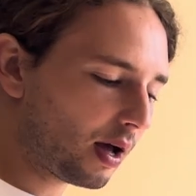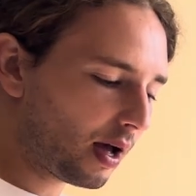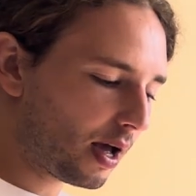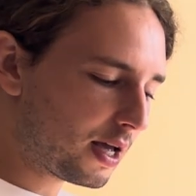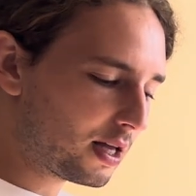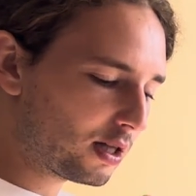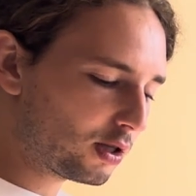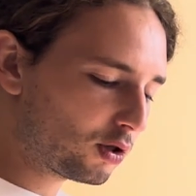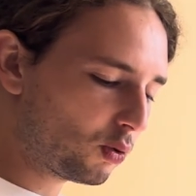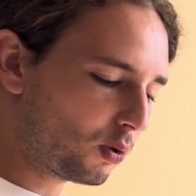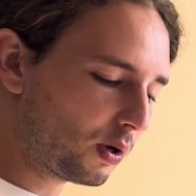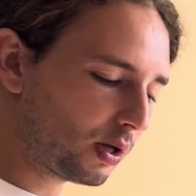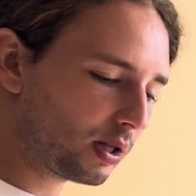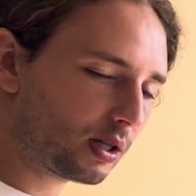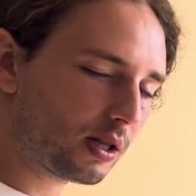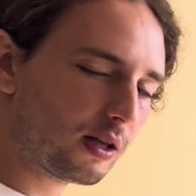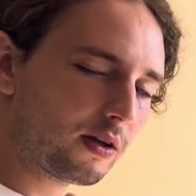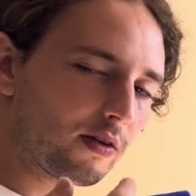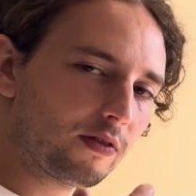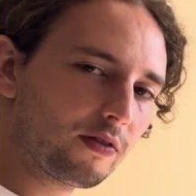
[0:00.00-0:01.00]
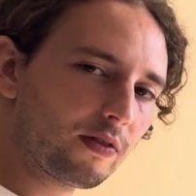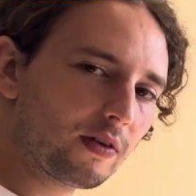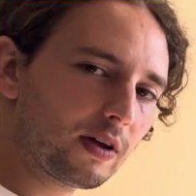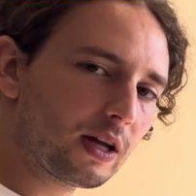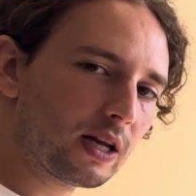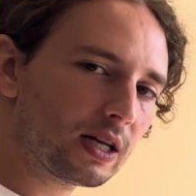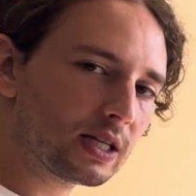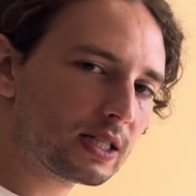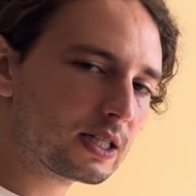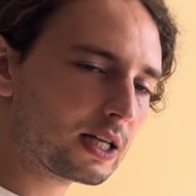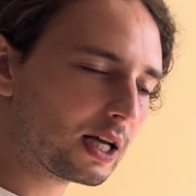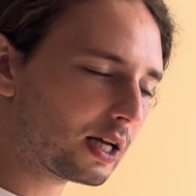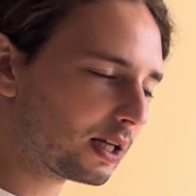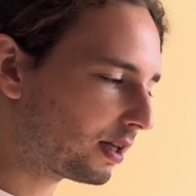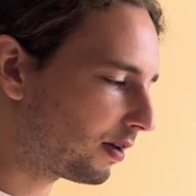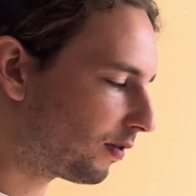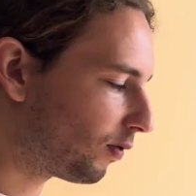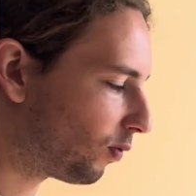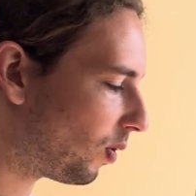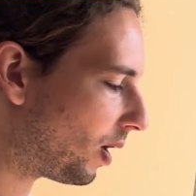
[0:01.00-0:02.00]
intuitive,
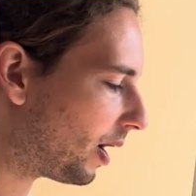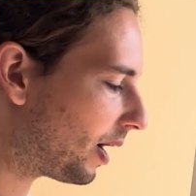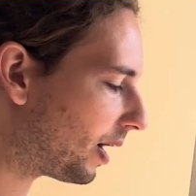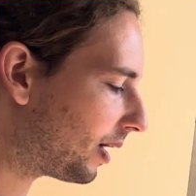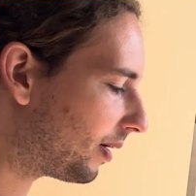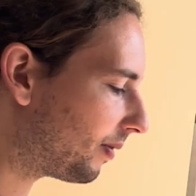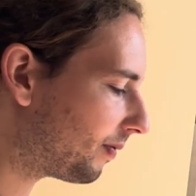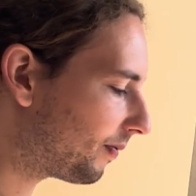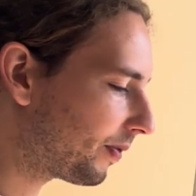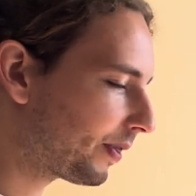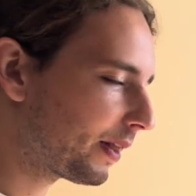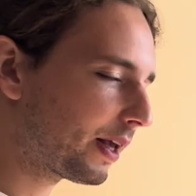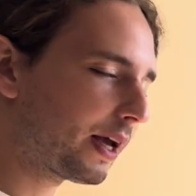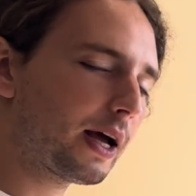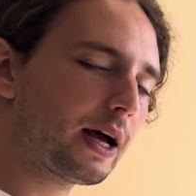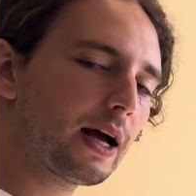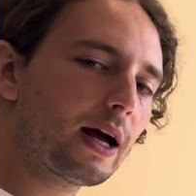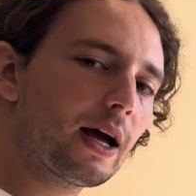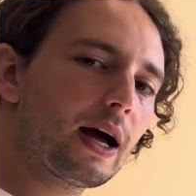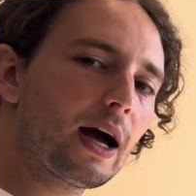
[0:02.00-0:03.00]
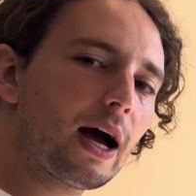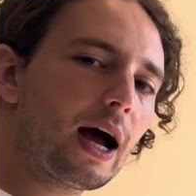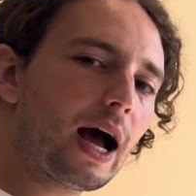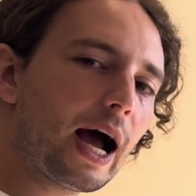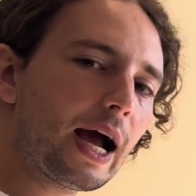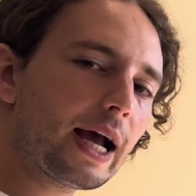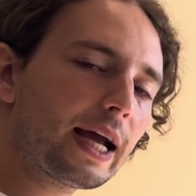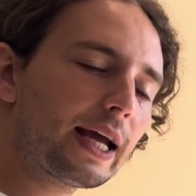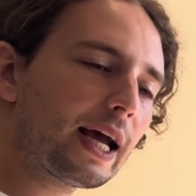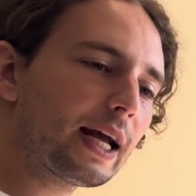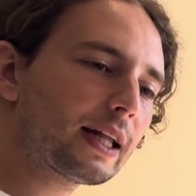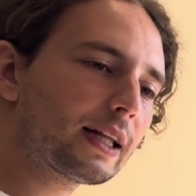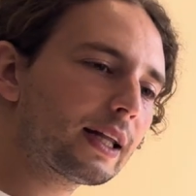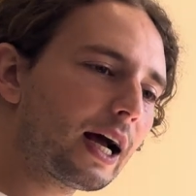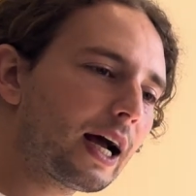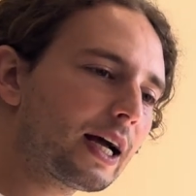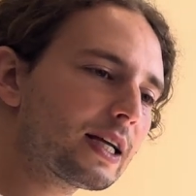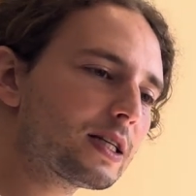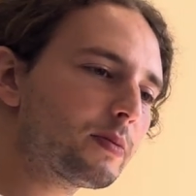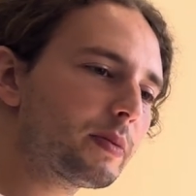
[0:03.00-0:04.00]
instinctive way, I get
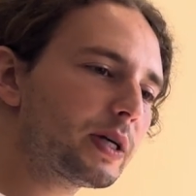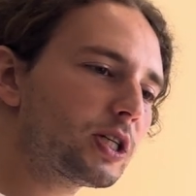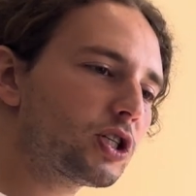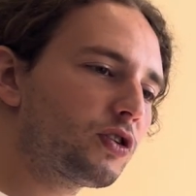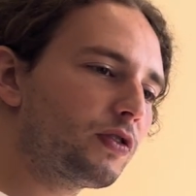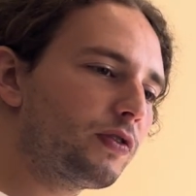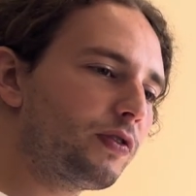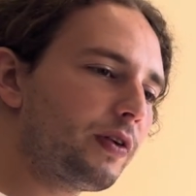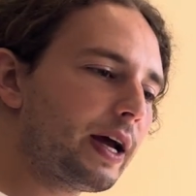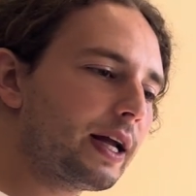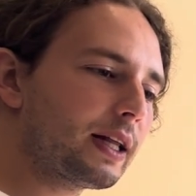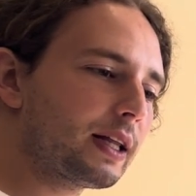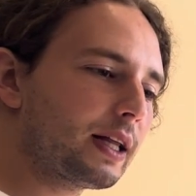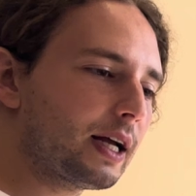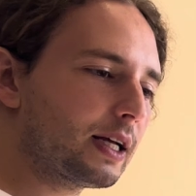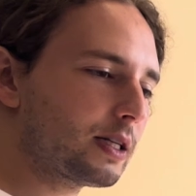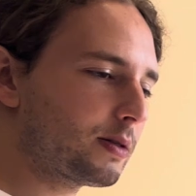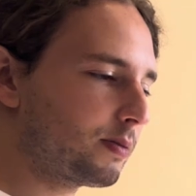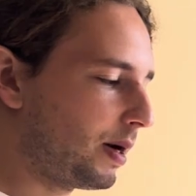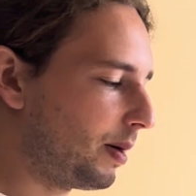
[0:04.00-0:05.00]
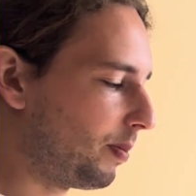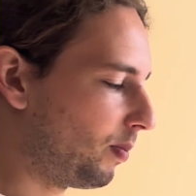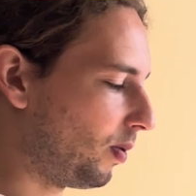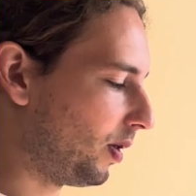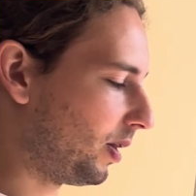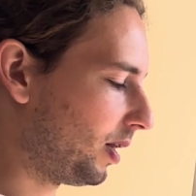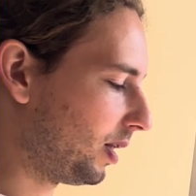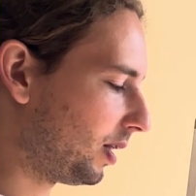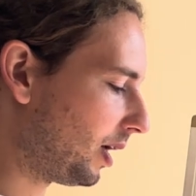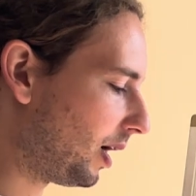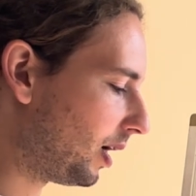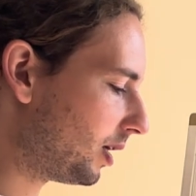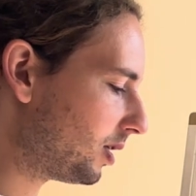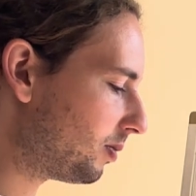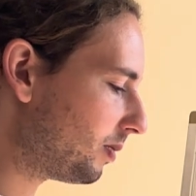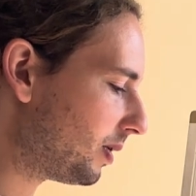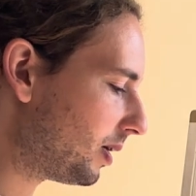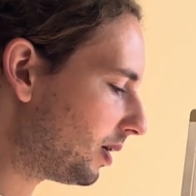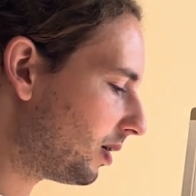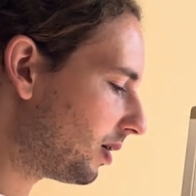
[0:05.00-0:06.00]
as much fat as my body tells
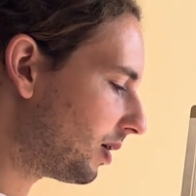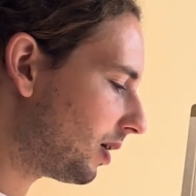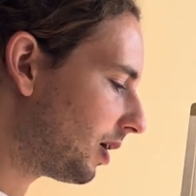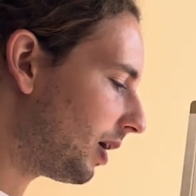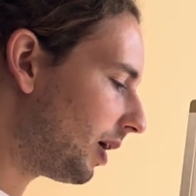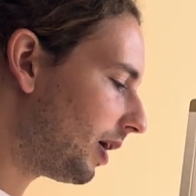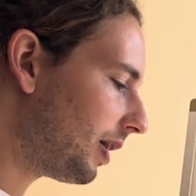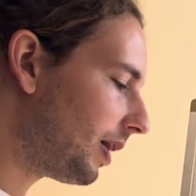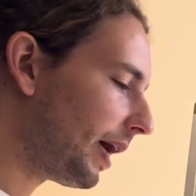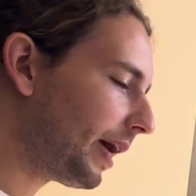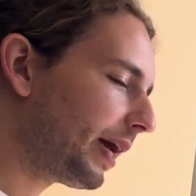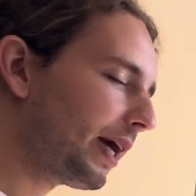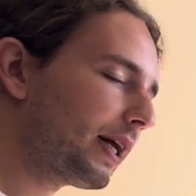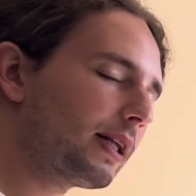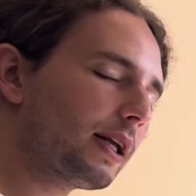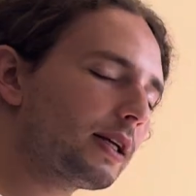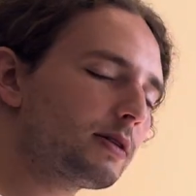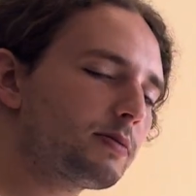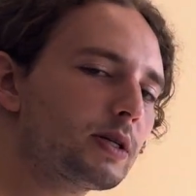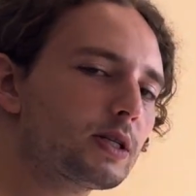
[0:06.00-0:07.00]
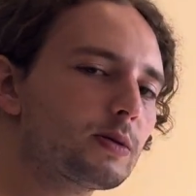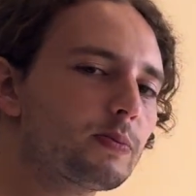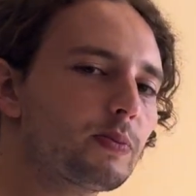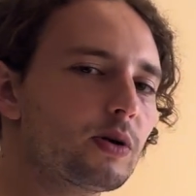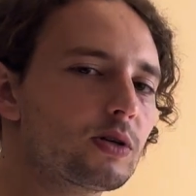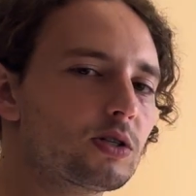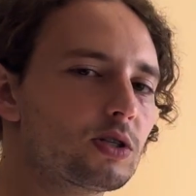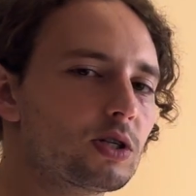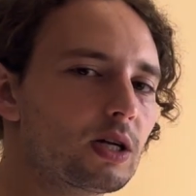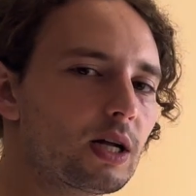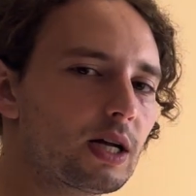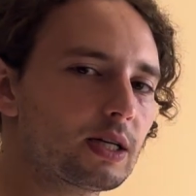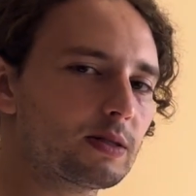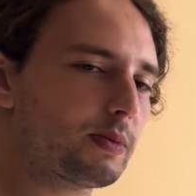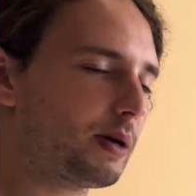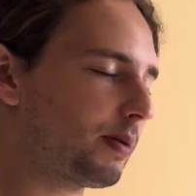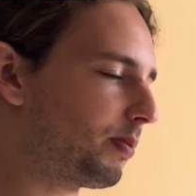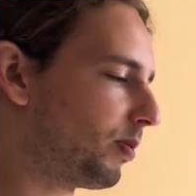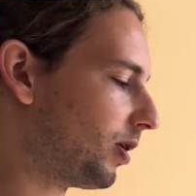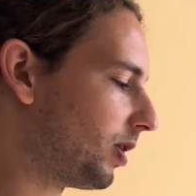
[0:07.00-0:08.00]
me, and I get as much protein as
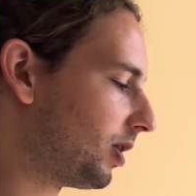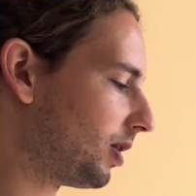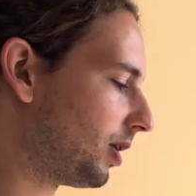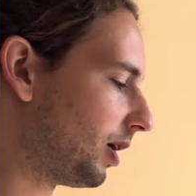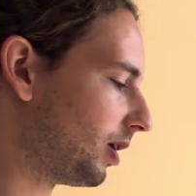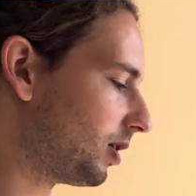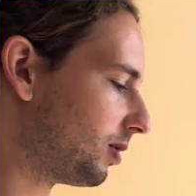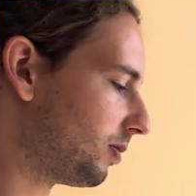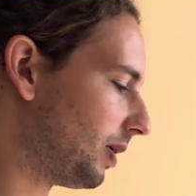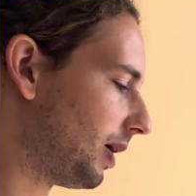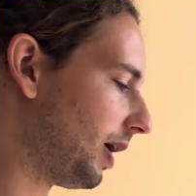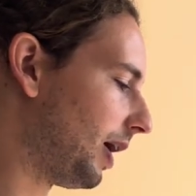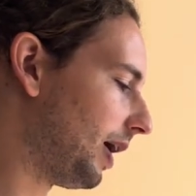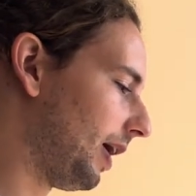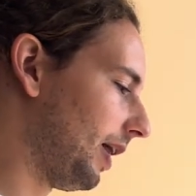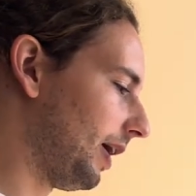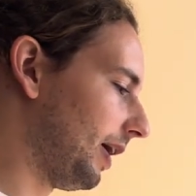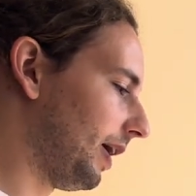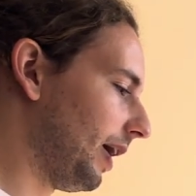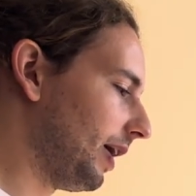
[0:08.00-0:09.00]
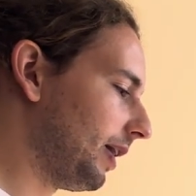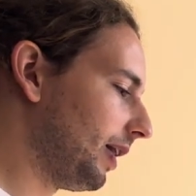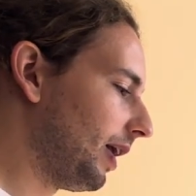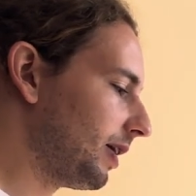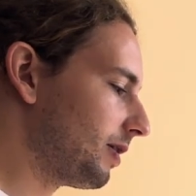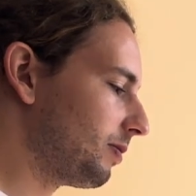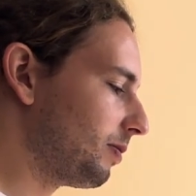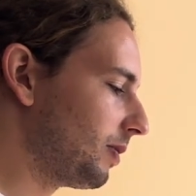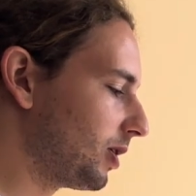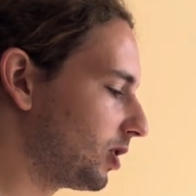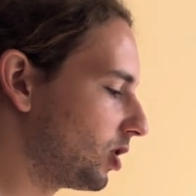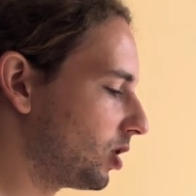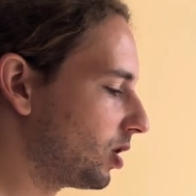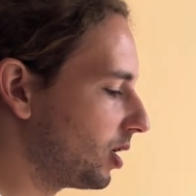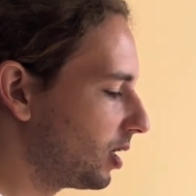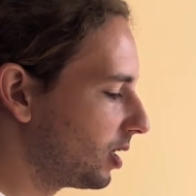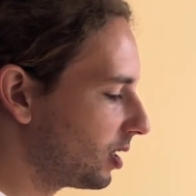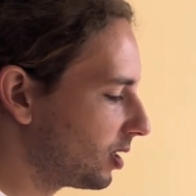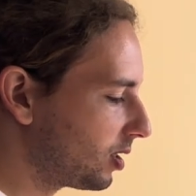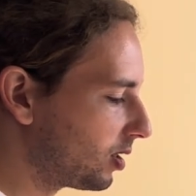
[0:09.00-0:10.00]
my body tells me. I get as much
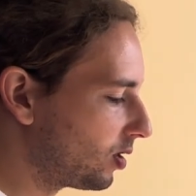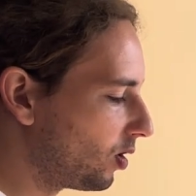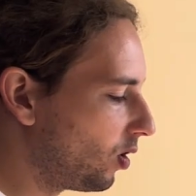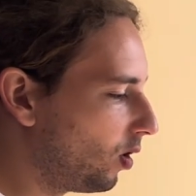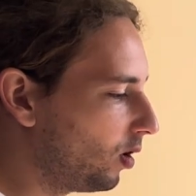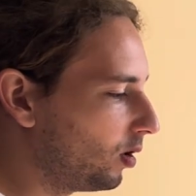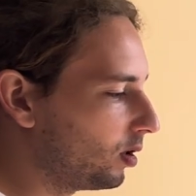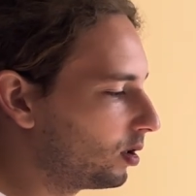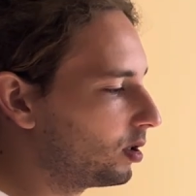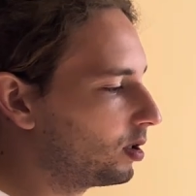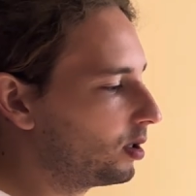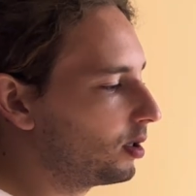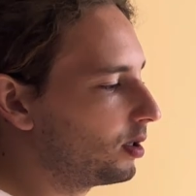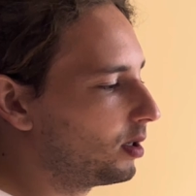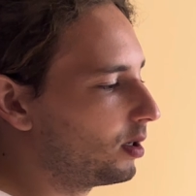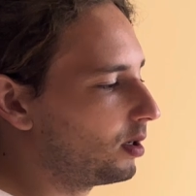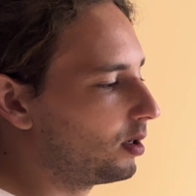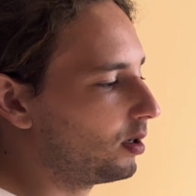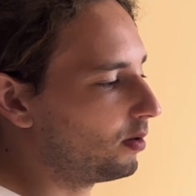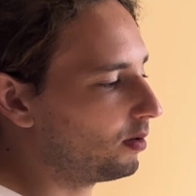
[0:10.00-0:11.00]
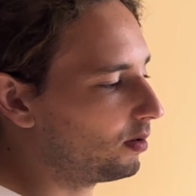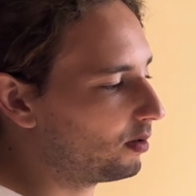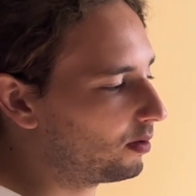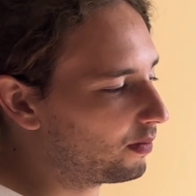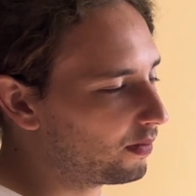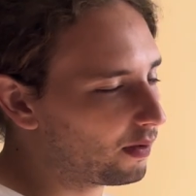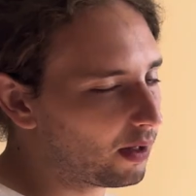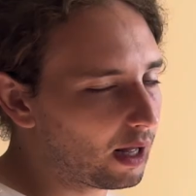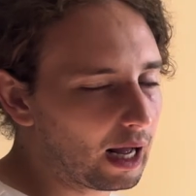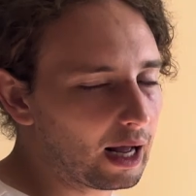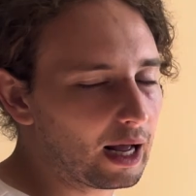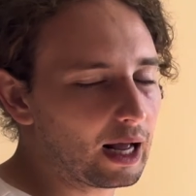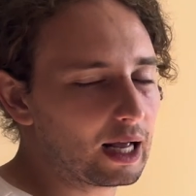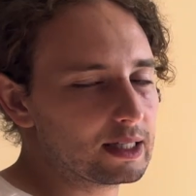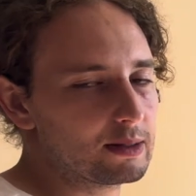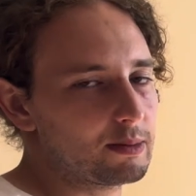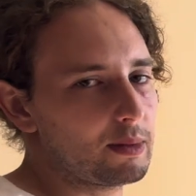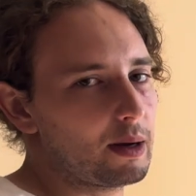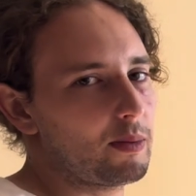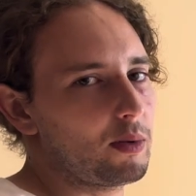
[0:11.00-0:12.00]
salt
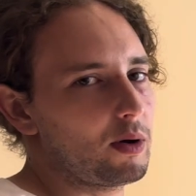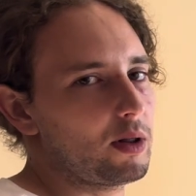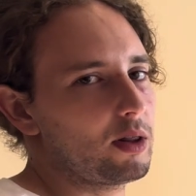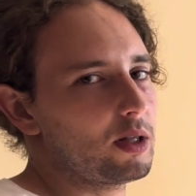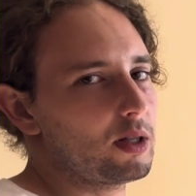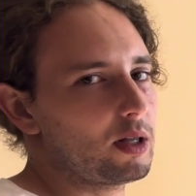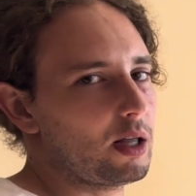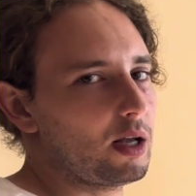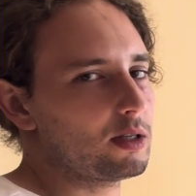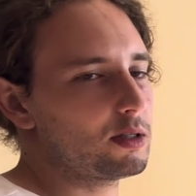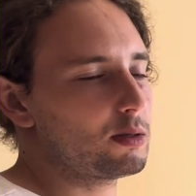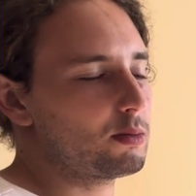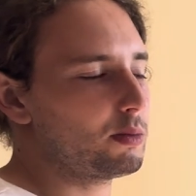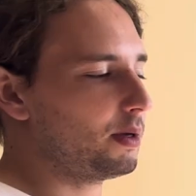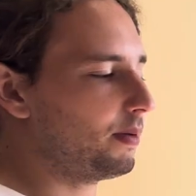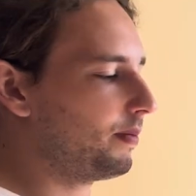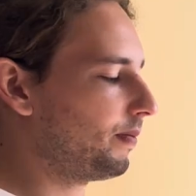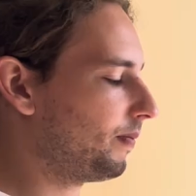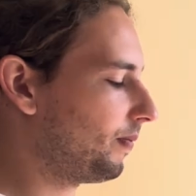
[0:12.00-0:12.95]
as my body tells me.